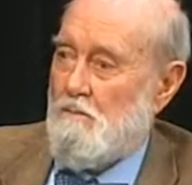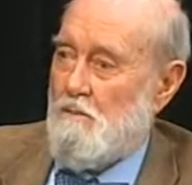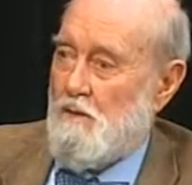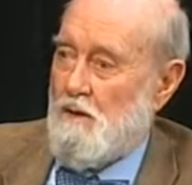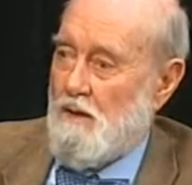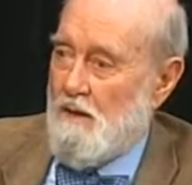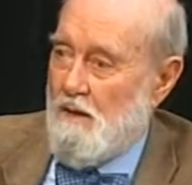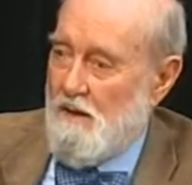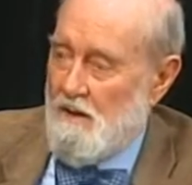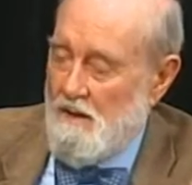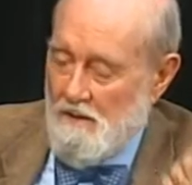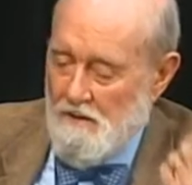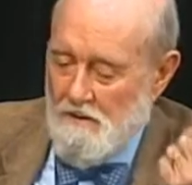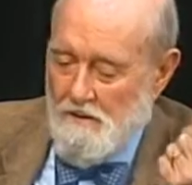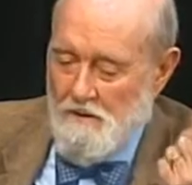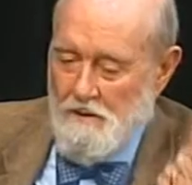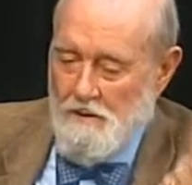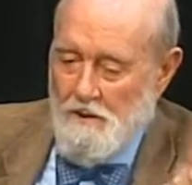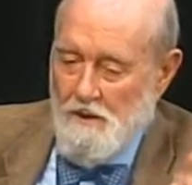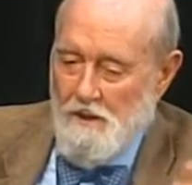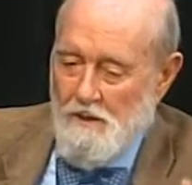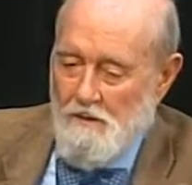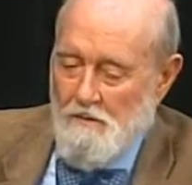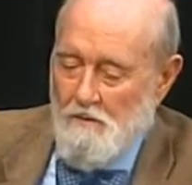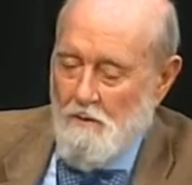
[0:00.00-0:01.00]
in the
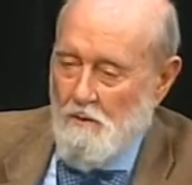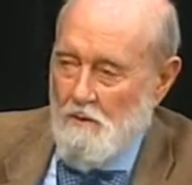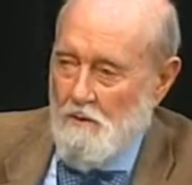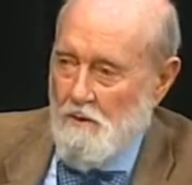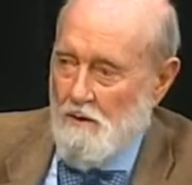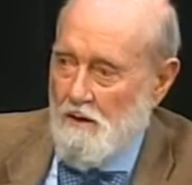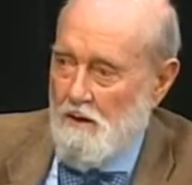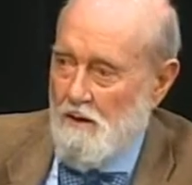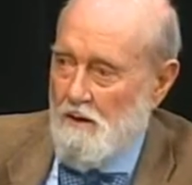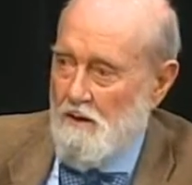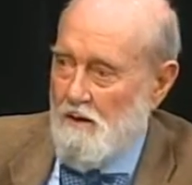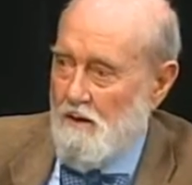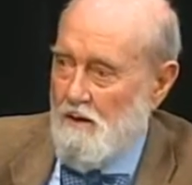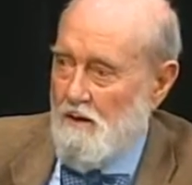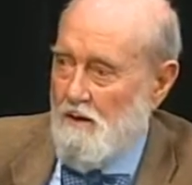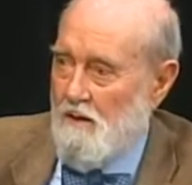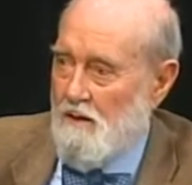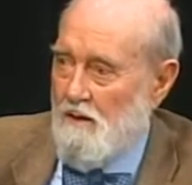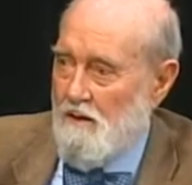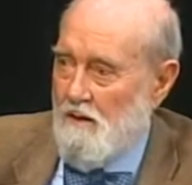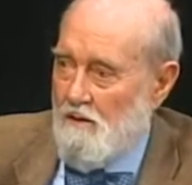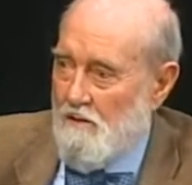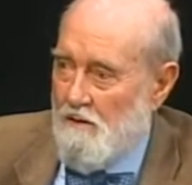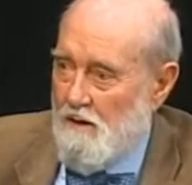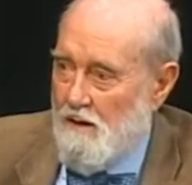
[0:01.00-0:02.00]
state of Oregon
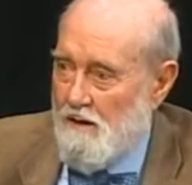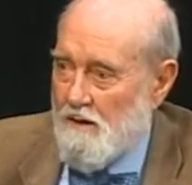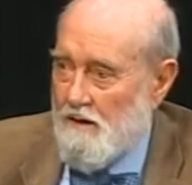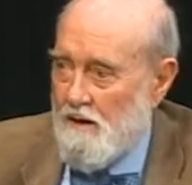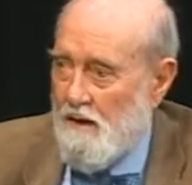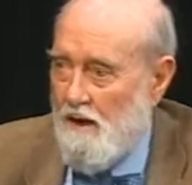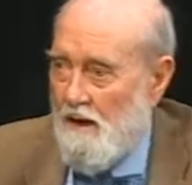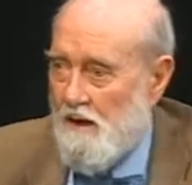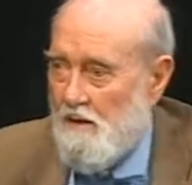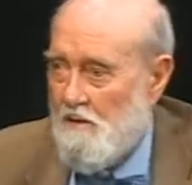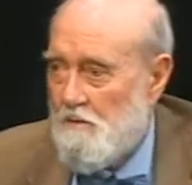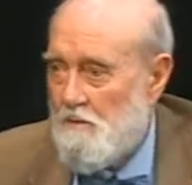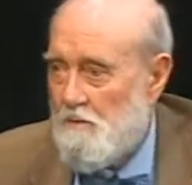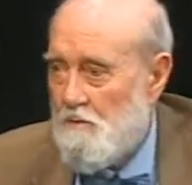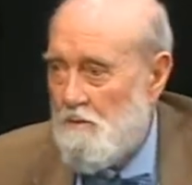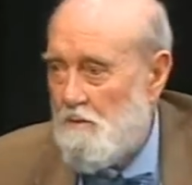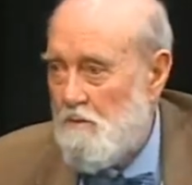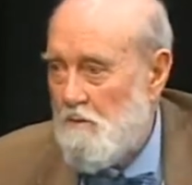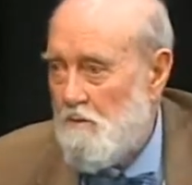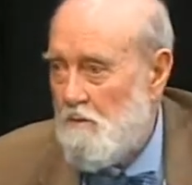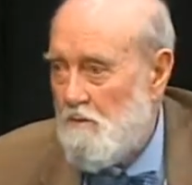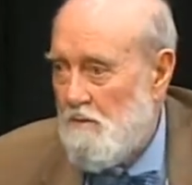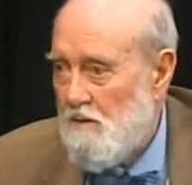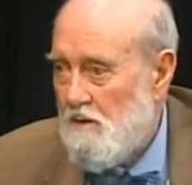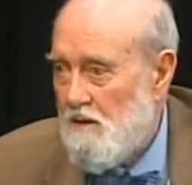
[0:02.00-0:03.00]
that got
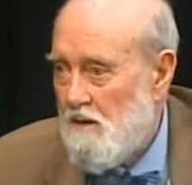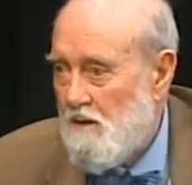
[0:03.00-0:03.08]
through